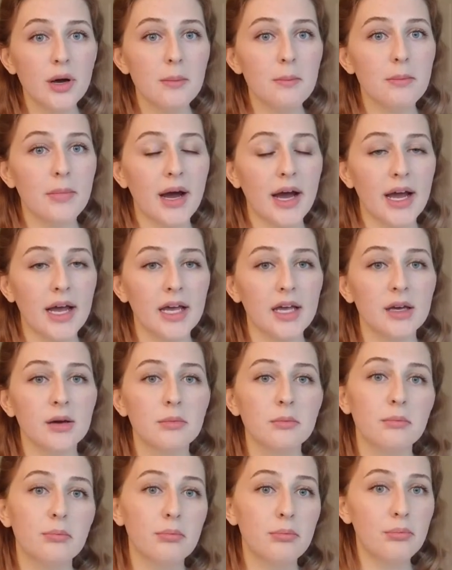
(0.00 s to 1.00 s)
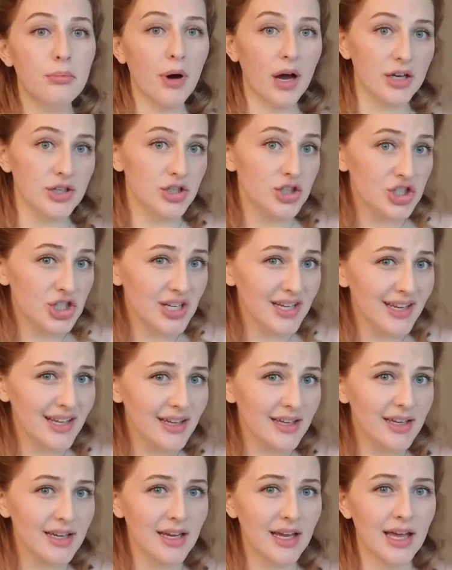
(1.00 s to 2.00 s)
my butt
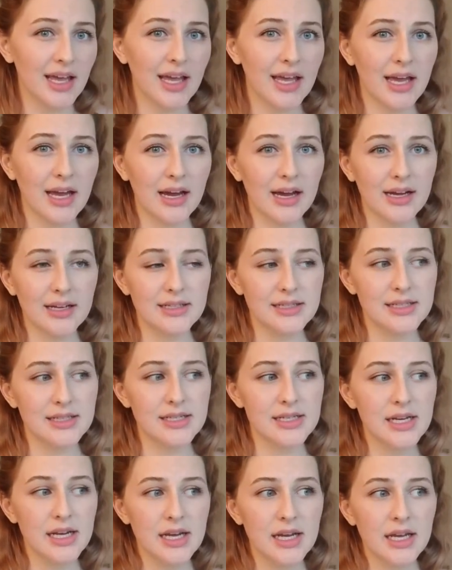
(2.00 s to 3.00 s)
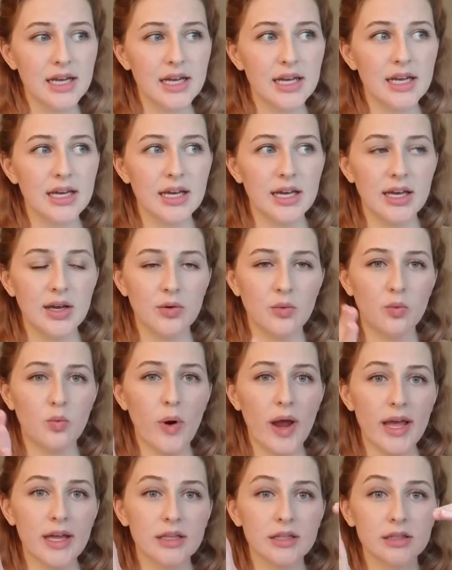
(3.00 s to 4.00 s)
cheek, and it
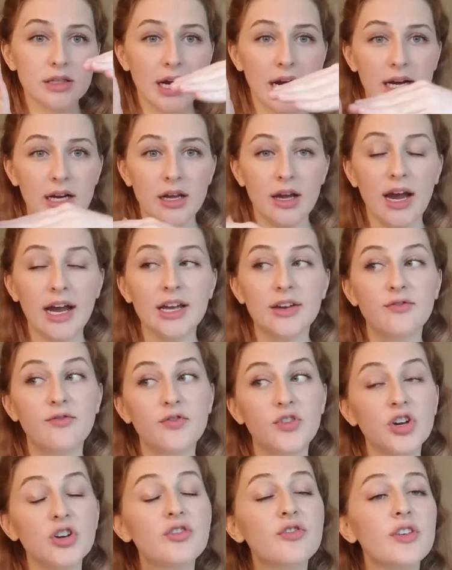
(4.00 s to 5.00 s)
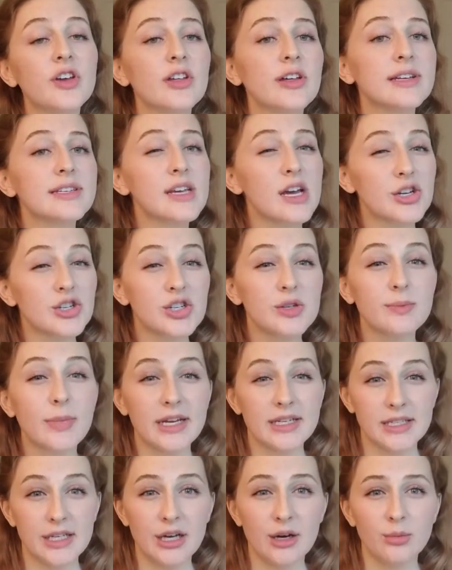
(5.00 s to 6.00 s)
went kind of, I could feel it touching my
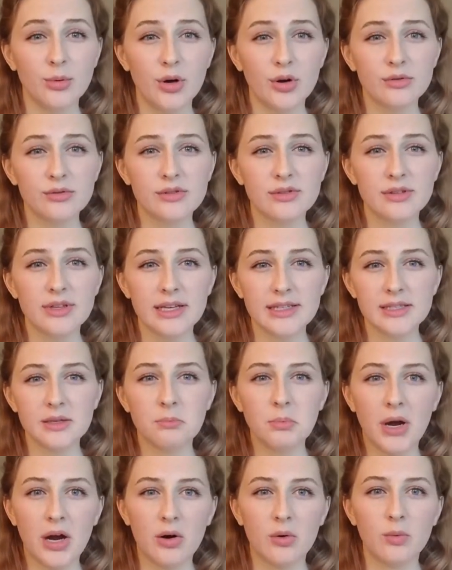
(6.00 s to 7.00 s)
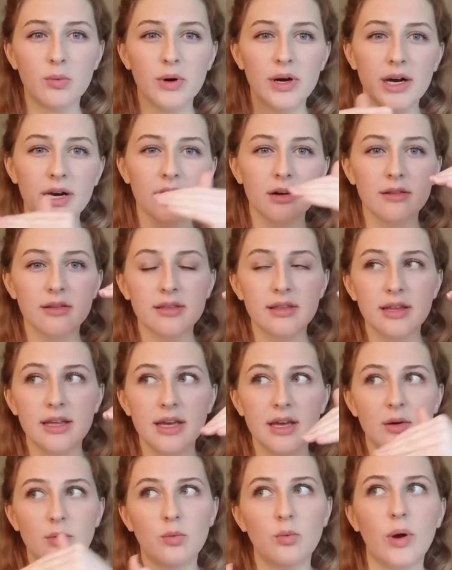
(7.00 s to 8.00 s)
tailbone, so that's about where
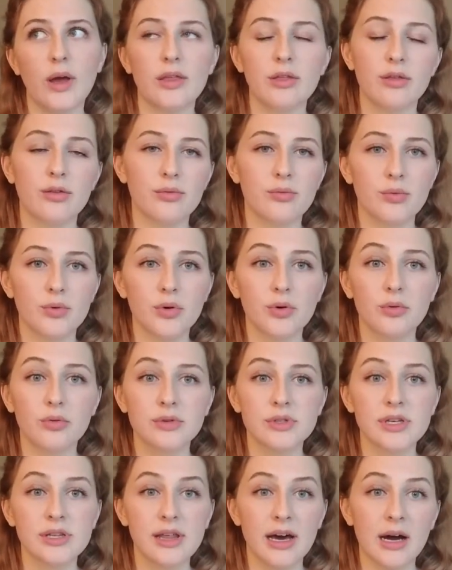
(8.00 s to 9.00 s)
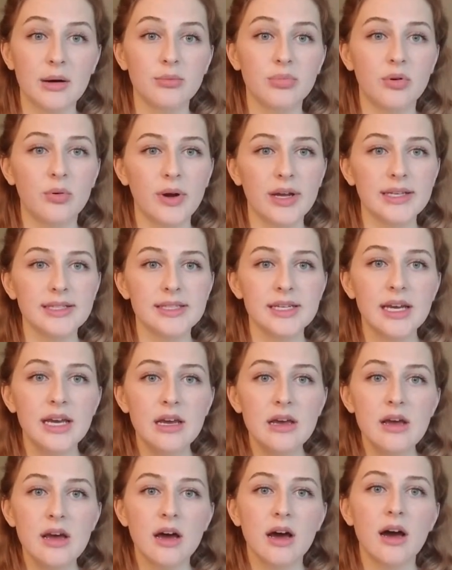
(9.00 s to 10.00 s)
it went through to that point.
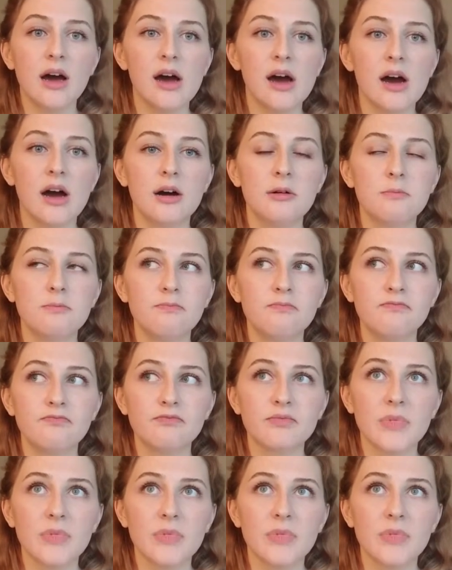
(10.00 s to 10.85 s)
And